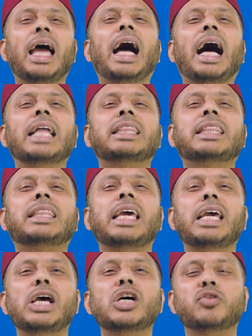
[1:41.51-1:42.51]
At.
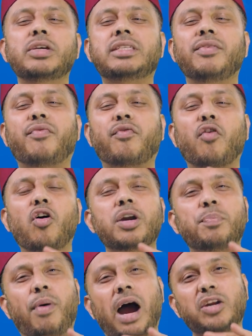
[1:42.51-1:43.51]
So it's the front
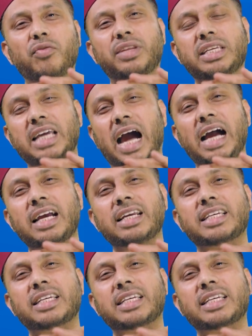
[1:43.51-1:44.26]
part of the tongue